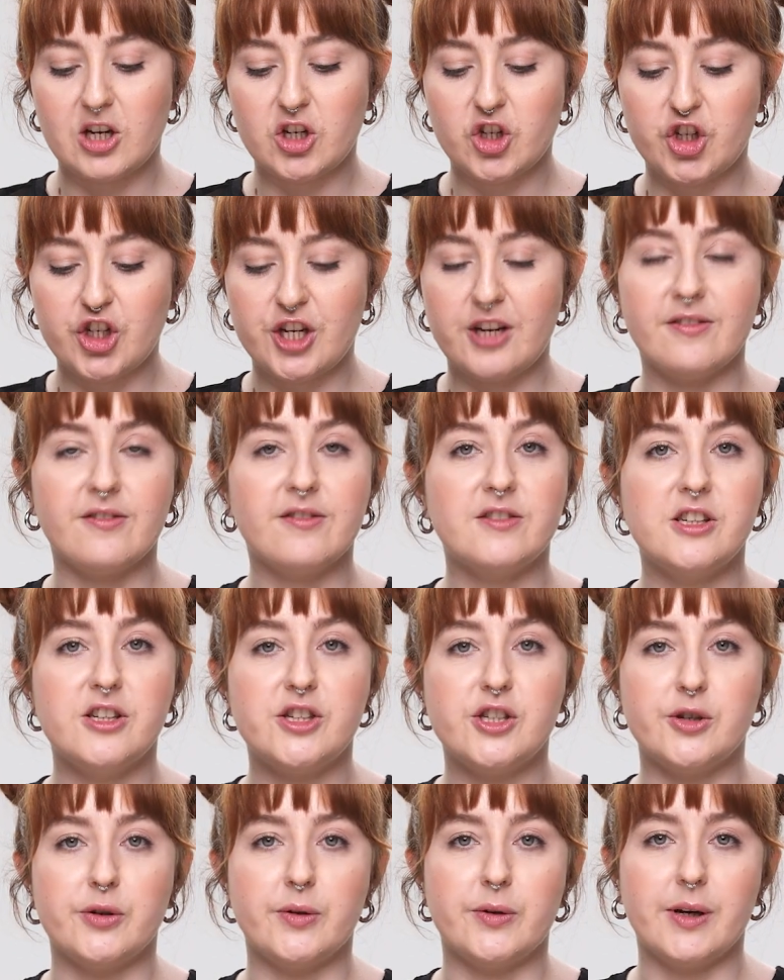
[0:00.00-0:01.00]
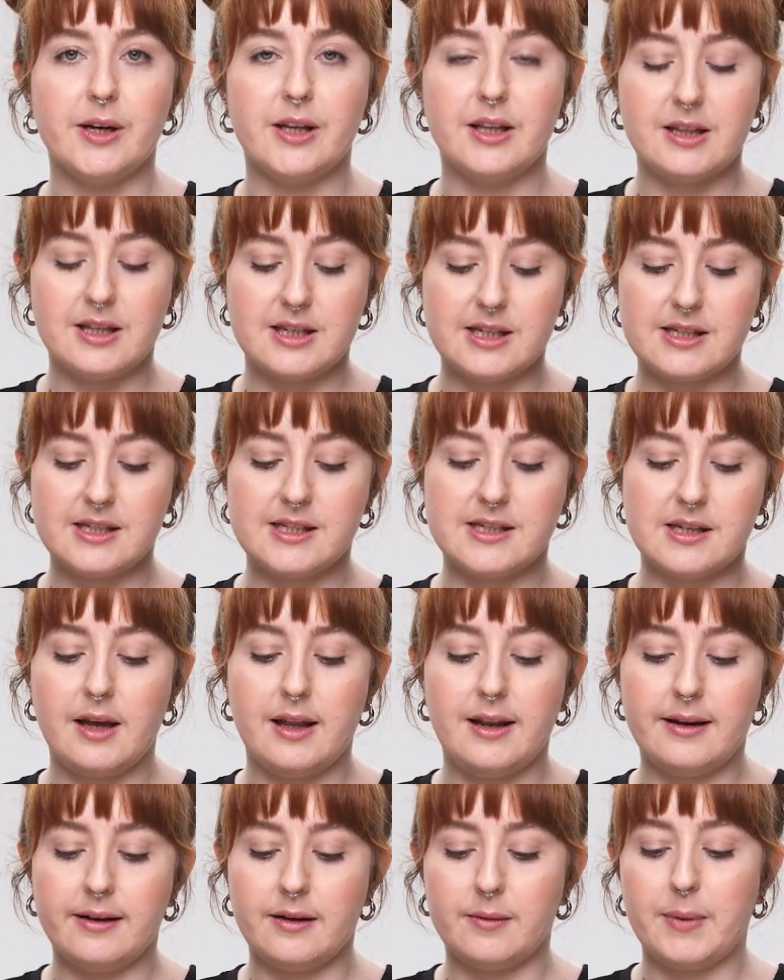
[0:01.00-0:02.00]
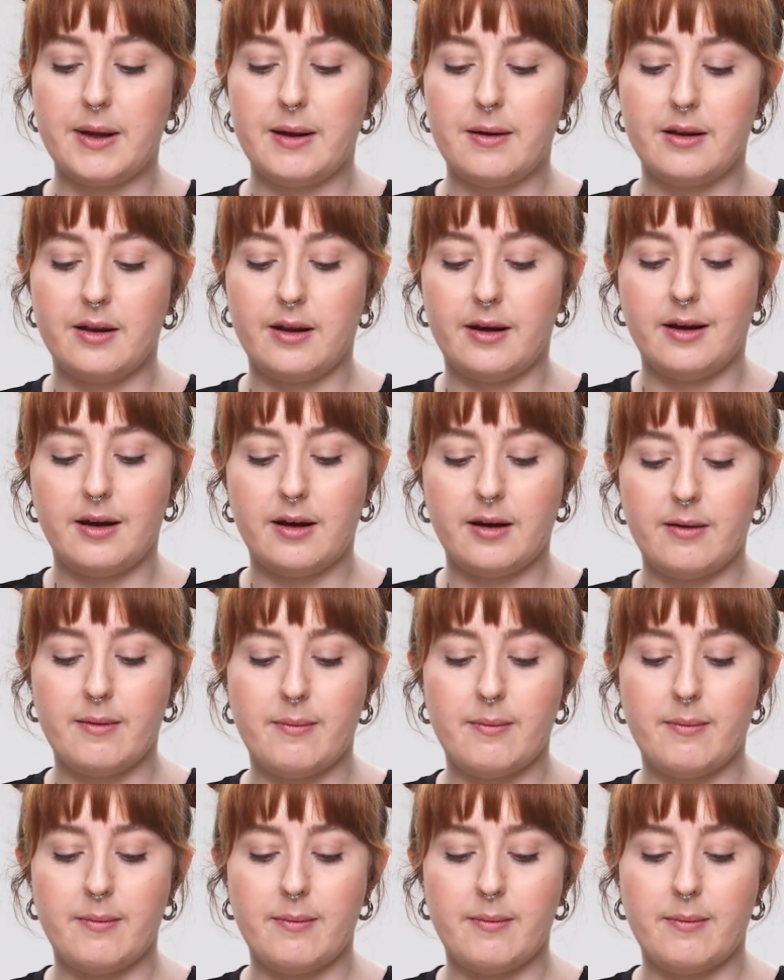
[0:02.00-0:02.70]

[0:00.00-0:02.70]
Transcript: shift to it that's a little bit like